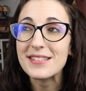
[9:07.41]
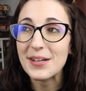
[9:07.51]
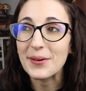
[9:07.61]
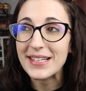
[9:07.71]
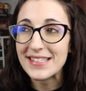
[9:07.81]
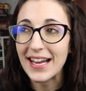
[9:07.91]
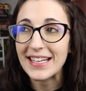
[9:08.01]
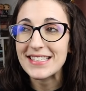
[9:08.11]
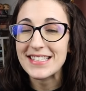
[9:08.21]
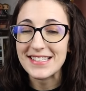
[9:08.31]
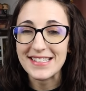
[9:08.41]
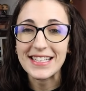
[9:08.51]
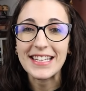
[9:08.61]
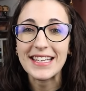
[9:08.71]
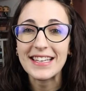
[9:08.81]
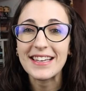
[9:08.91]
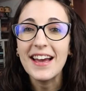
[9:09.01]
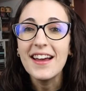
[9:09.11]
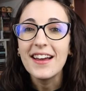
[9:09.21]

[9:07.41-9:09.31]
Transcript: so excited to see